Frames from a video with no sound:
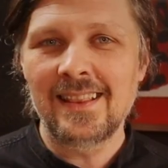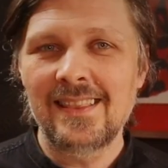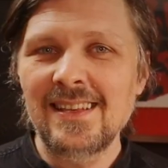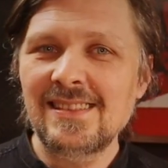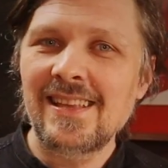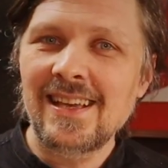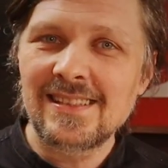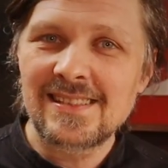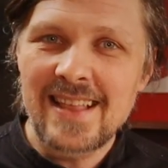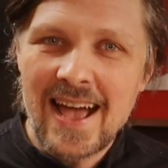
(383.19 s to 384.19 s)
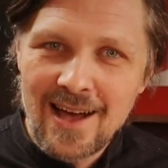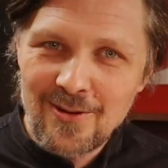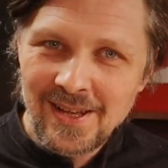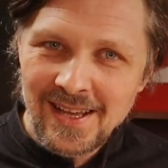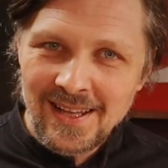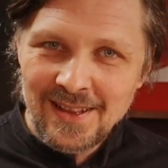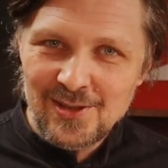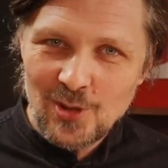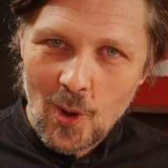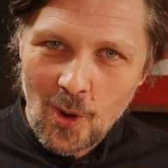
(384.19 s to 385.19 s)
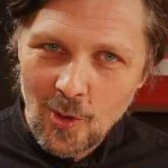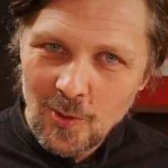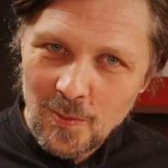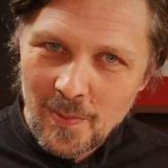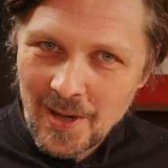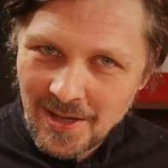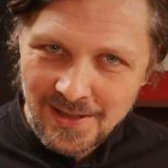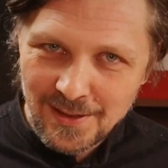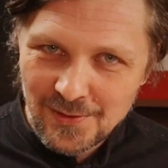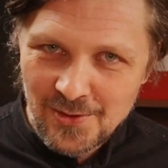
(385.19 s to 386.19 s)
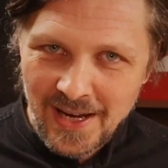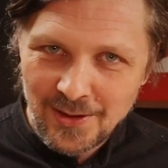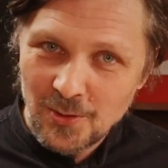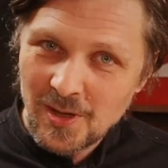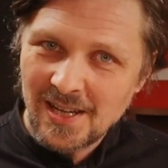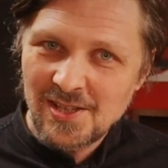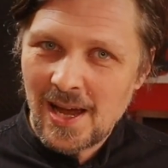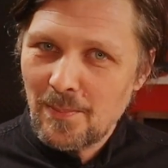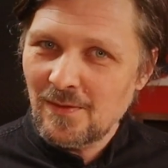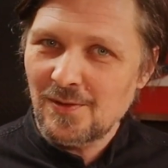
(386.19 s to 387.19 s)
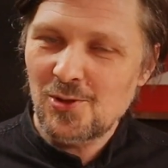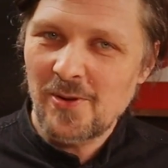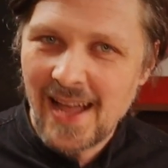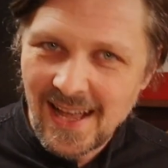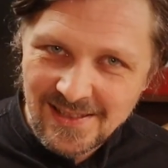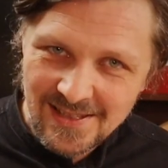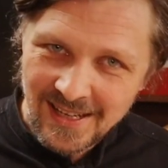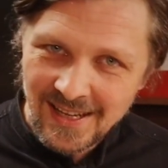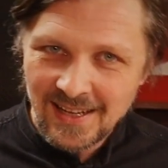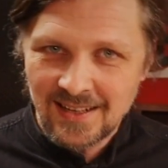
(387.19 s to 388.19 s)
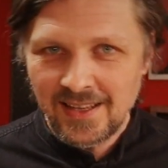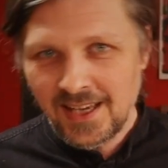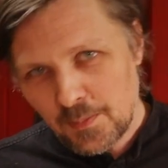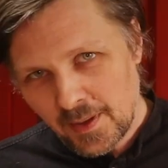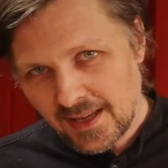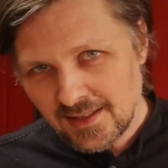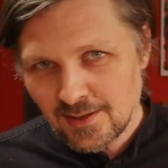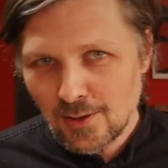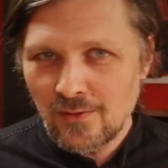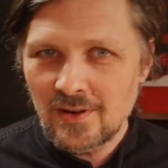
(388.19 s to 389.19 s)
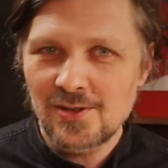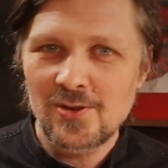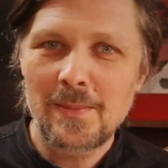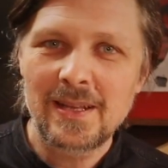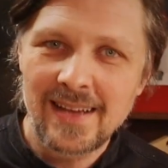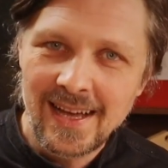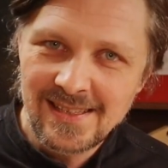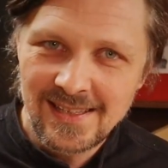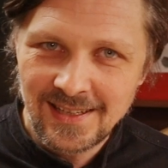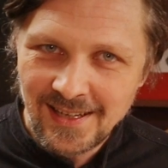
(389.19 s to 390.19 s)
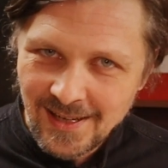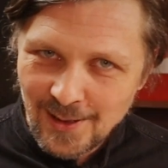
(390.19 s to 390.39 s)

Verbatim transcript: And this takes down this whole burden of trying to catch up with trends, clickbaits, over-dramatizing,